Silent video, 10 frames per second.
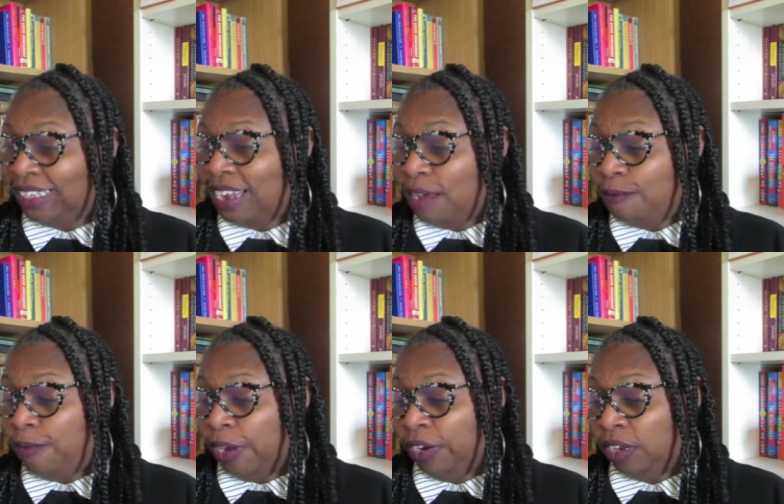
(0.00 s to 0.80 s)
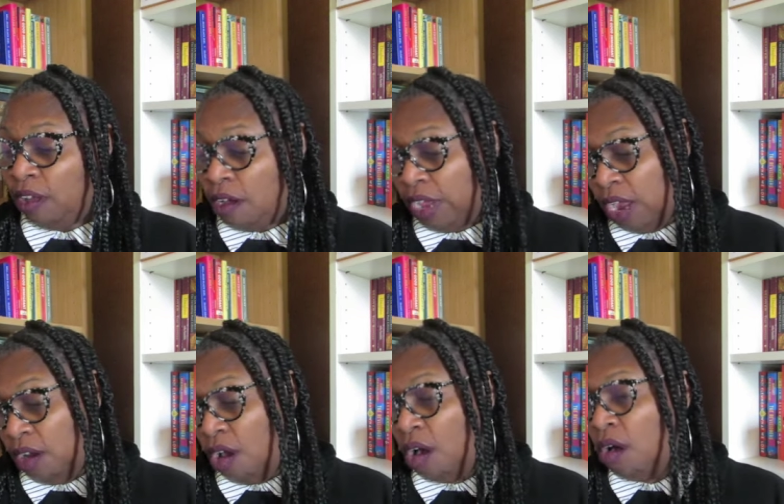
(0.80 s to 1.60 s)
It's not very long
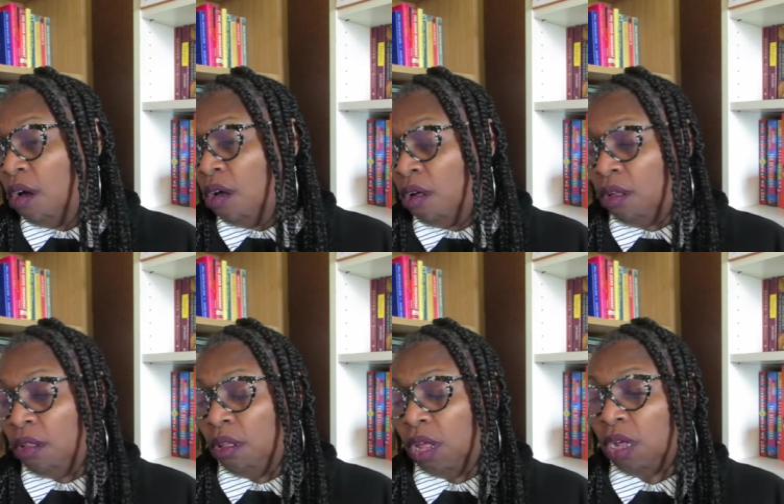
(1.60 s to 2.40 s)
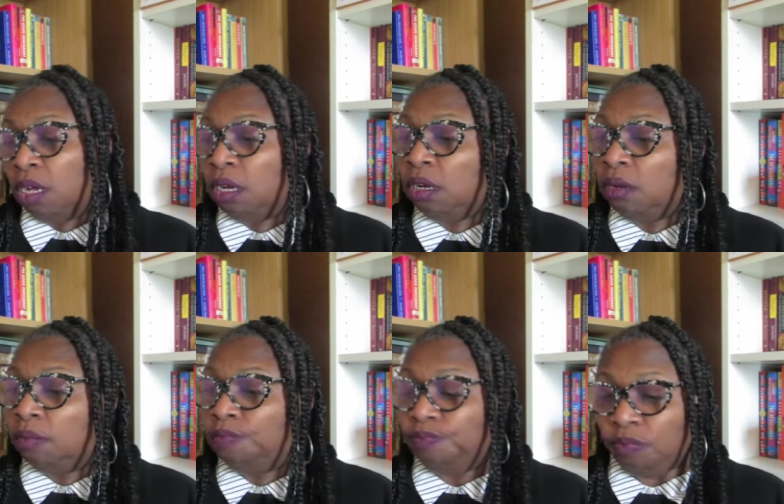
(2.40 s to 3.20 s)
at all.
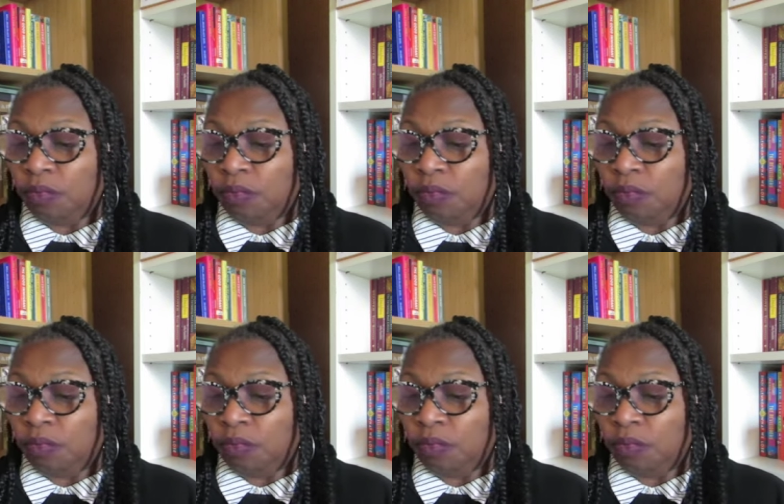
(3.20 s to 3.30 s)
Um,